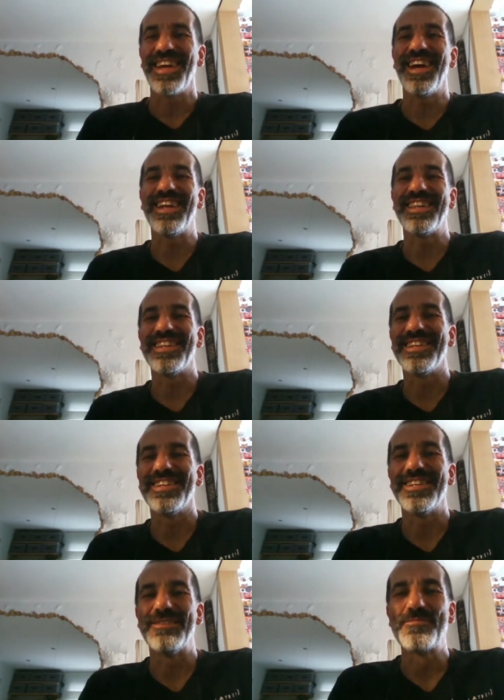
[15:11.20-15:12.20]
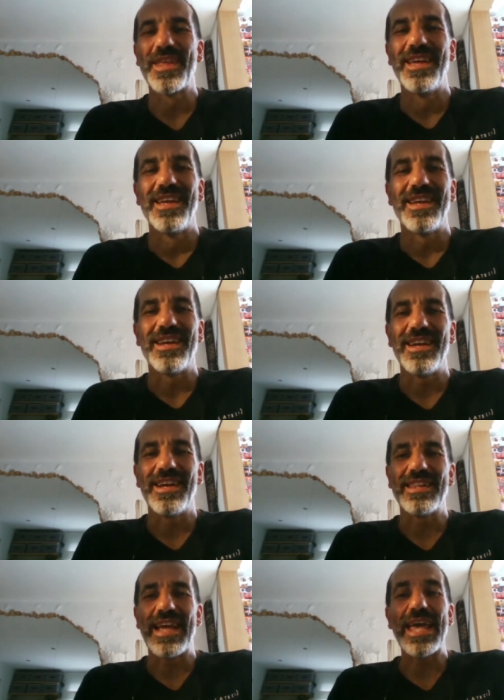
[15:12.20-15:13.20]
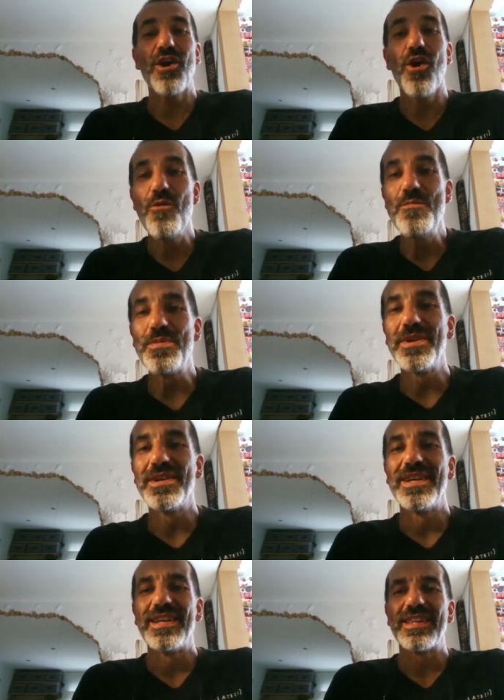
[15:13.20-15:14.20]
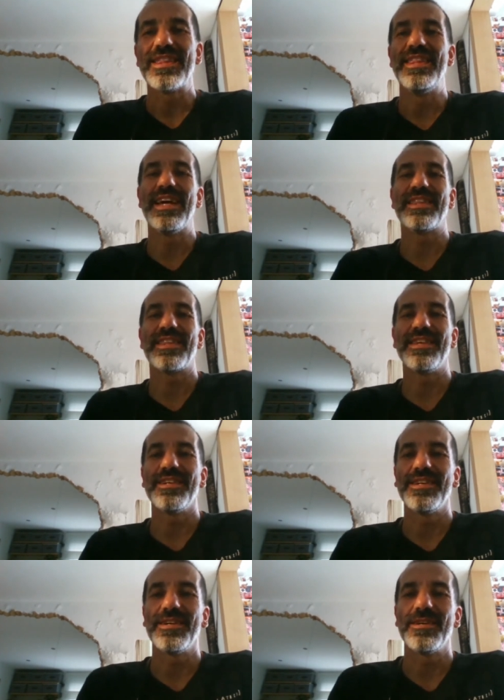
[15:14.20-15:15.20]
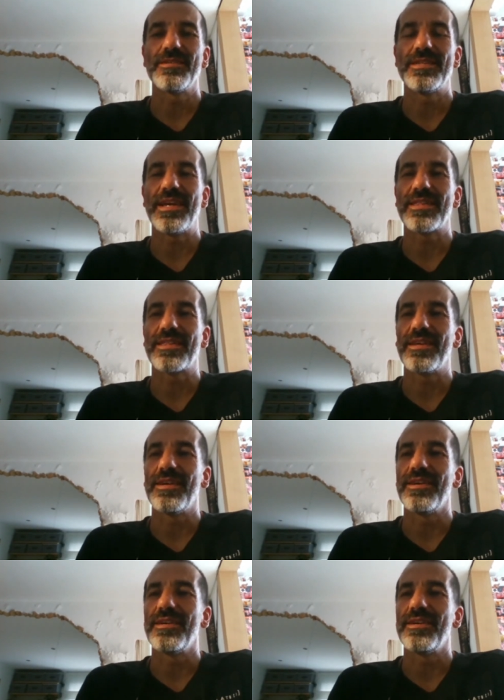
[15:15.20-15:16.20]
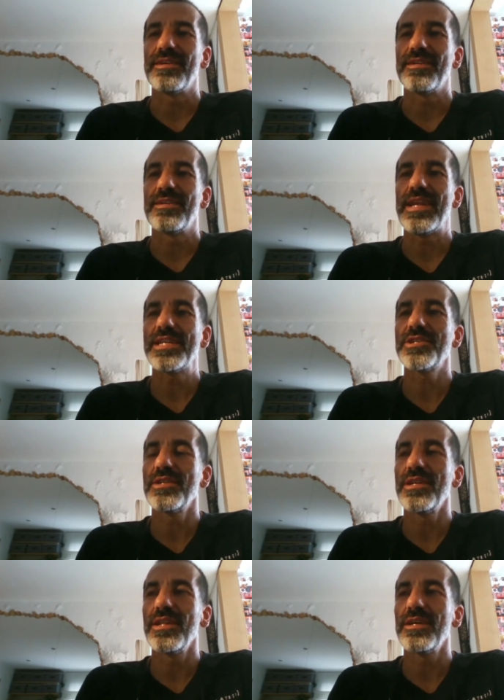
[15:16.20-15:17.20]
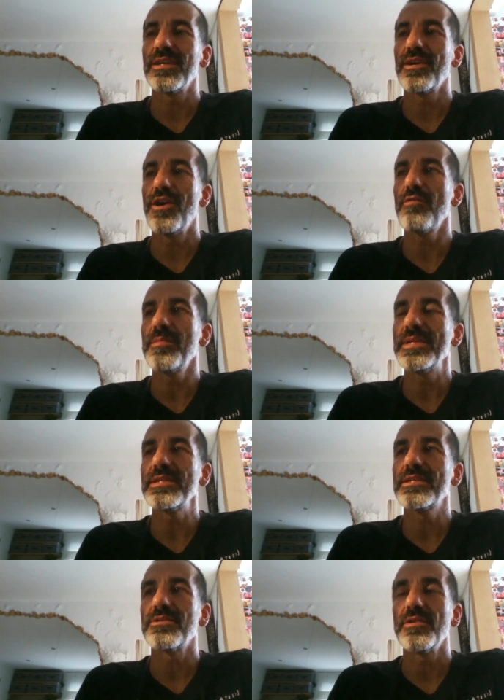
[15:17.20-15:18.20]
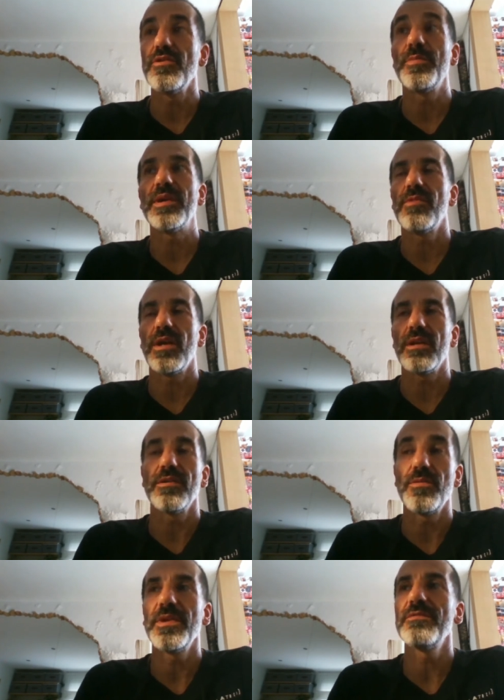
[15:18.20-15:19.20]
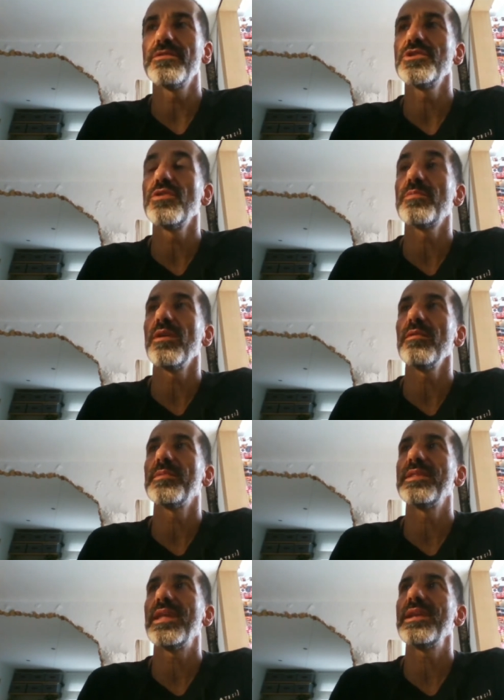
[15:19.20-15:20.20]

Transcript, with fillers: And, uh, and I hope that uh, that uh, national uh, governments or European, well, European for sure probably, but then